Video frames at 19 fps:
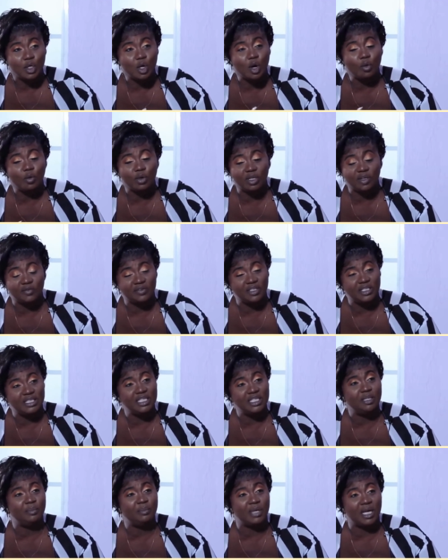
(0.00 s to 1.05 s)
You are one of the
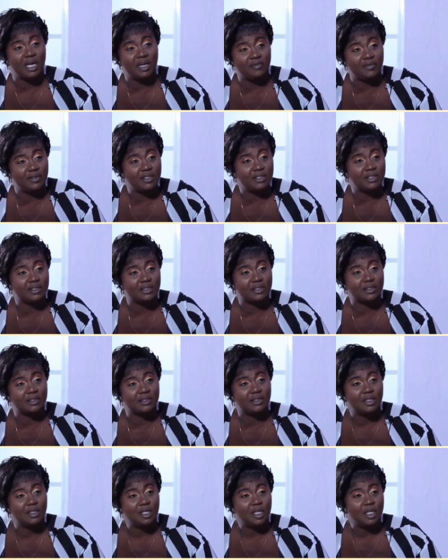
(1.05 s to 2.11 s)
deep
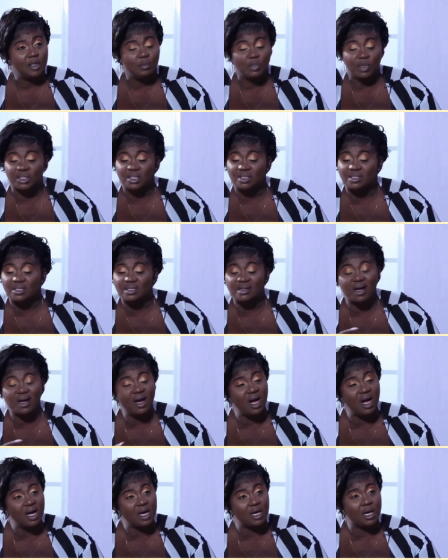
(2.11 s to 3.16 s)
divers. Mm-hmm. Mm-hmm. But you see
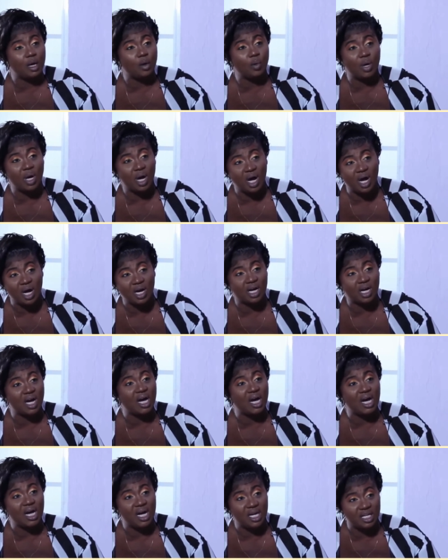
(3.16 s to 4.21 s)
the anchor will
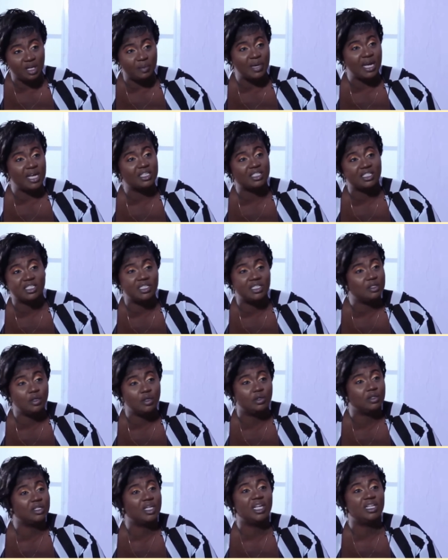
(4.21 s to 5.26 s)
anchor all of my sin
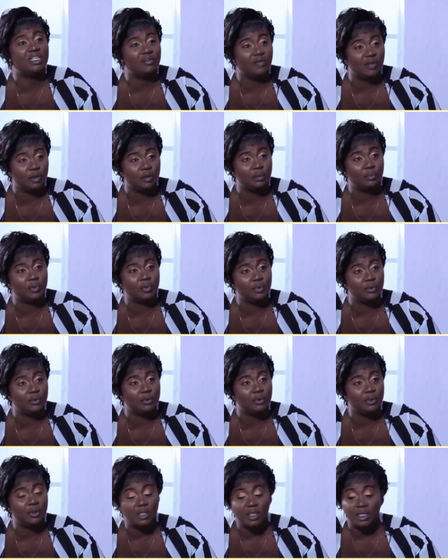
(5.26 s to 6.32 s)
down there and never nothing good.